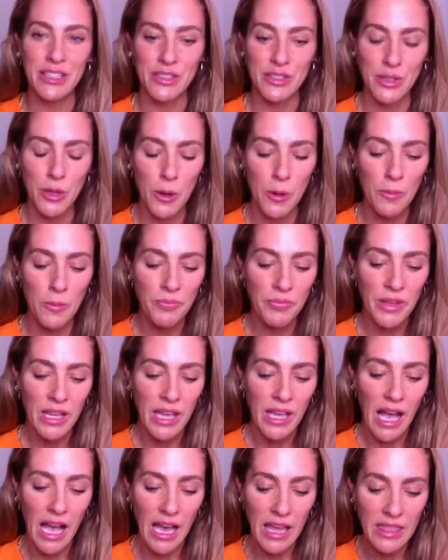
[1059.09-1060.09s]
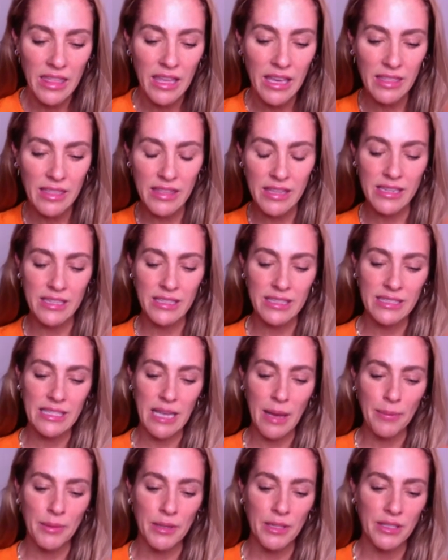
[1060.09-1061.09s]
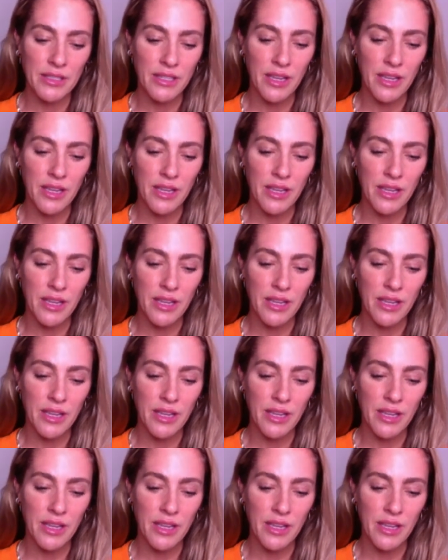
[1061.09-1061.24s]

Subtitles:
So I think the acceptance